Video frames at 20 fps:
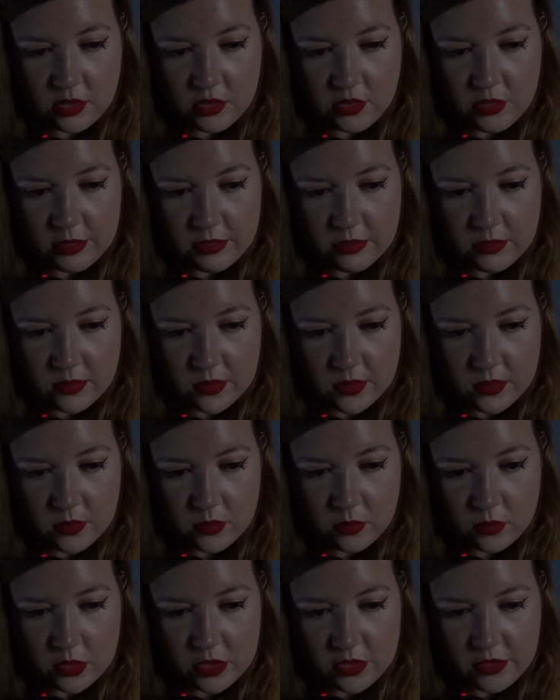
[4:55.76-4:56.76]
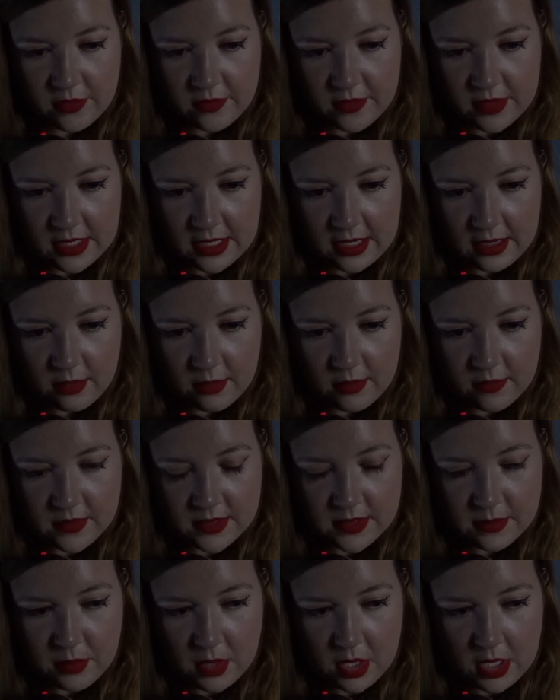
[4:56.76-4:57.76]
drills were driven out of
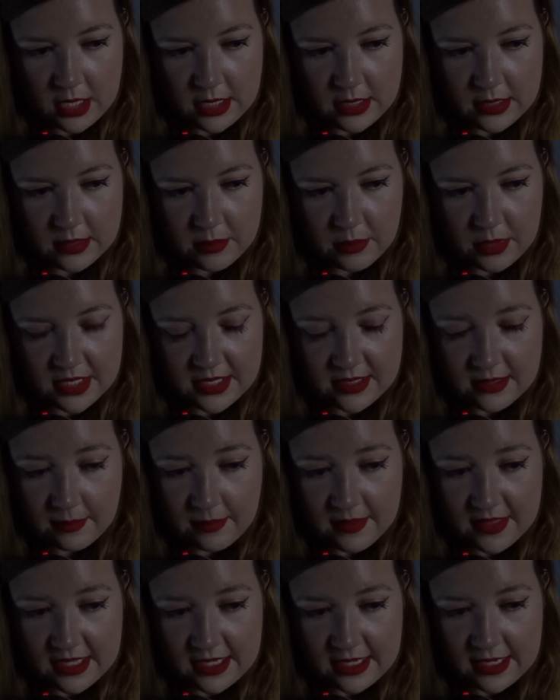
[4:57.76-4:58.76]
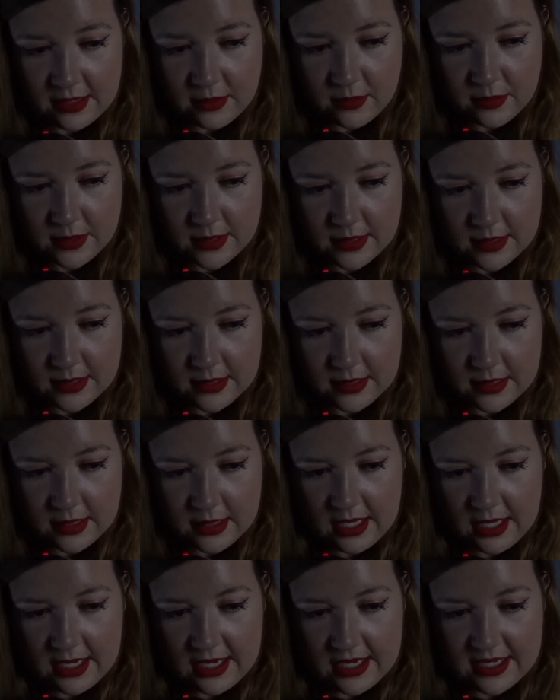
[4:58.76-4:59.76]
his mind by something else.
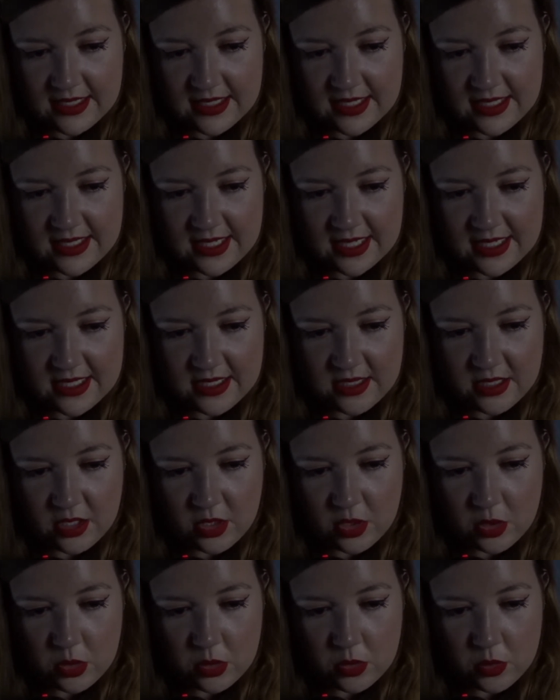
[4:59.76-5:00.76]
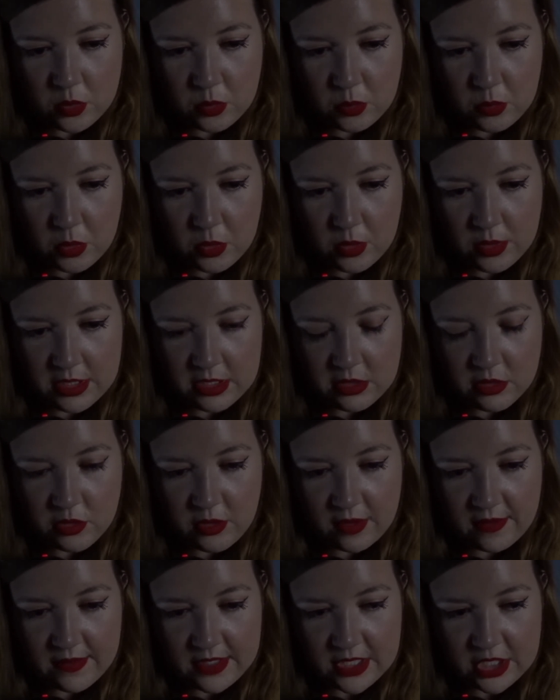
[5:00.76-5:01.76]
As he sat in the usual morning
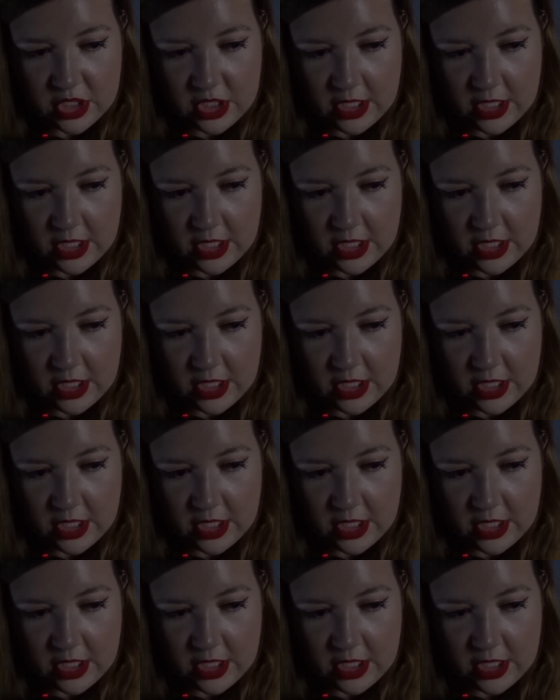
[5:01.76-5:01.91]
traffic